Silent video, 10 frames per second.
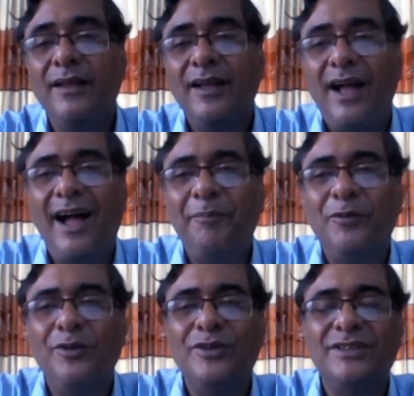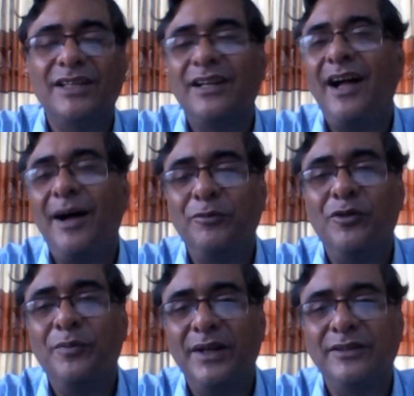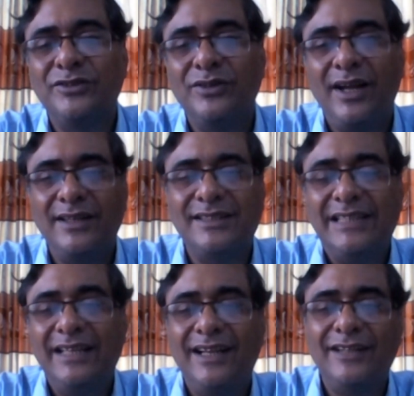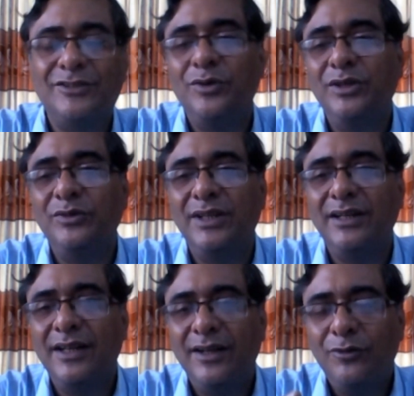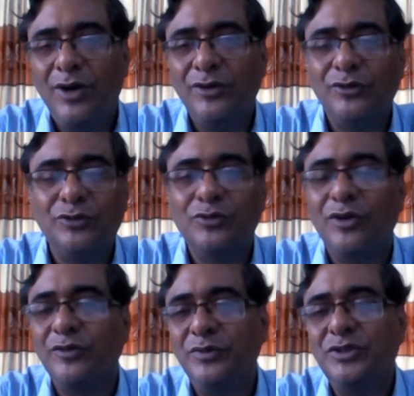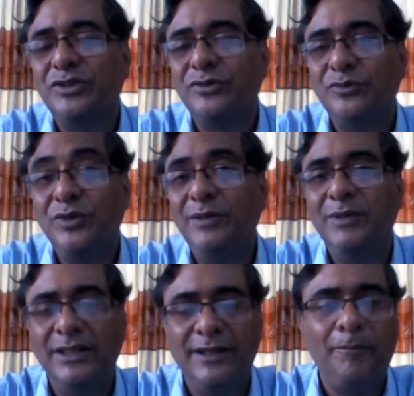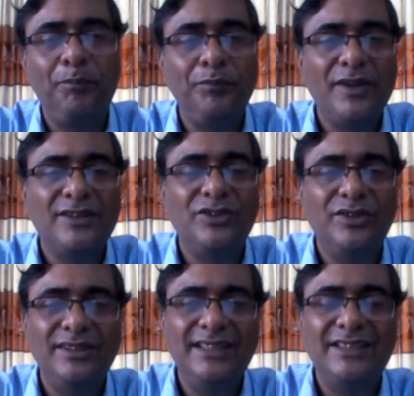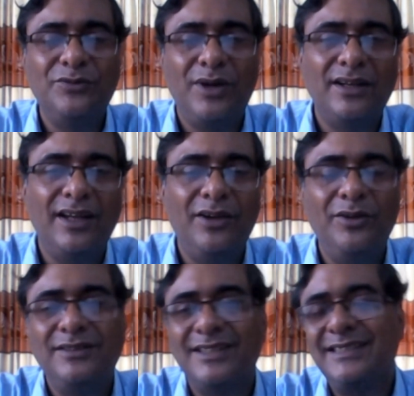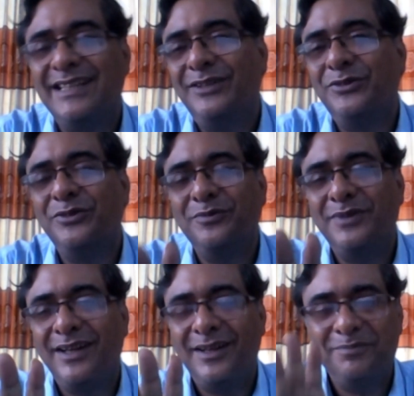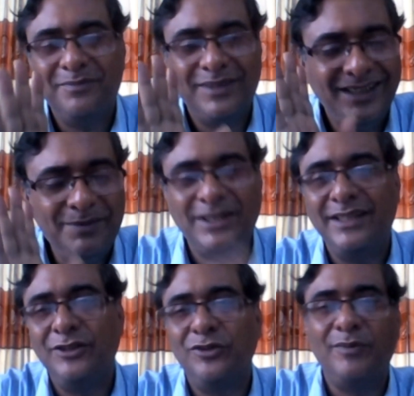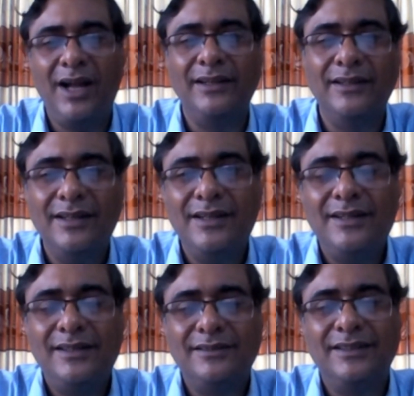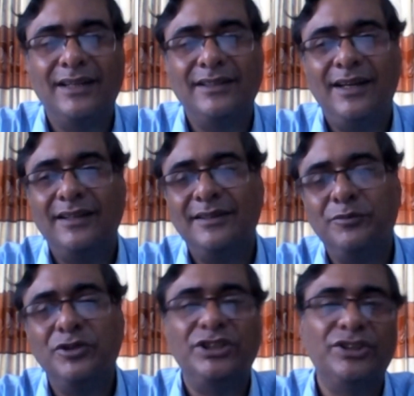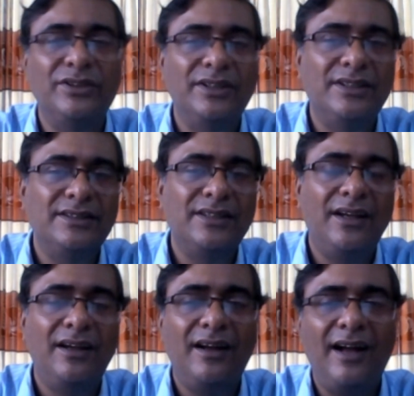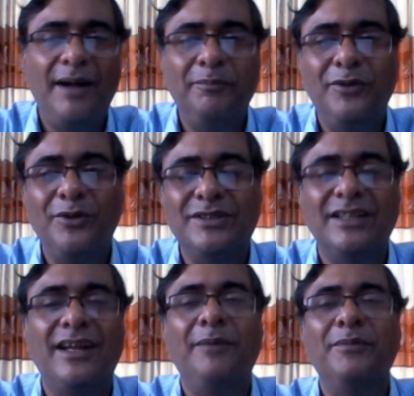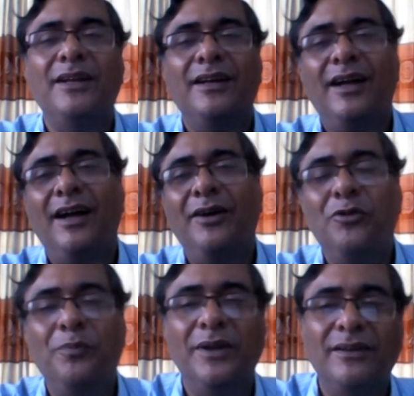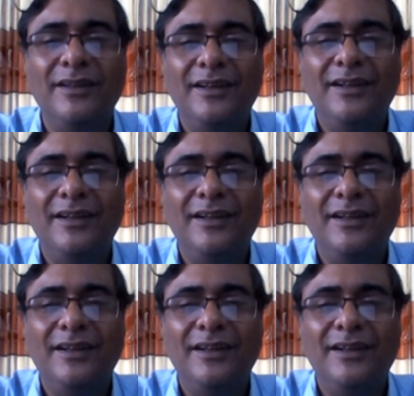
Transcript: Half closed and half open. So I told you that one or two confusion will be there. So this one I will just tell you to keep it in your mind, that the position is half closed and half open.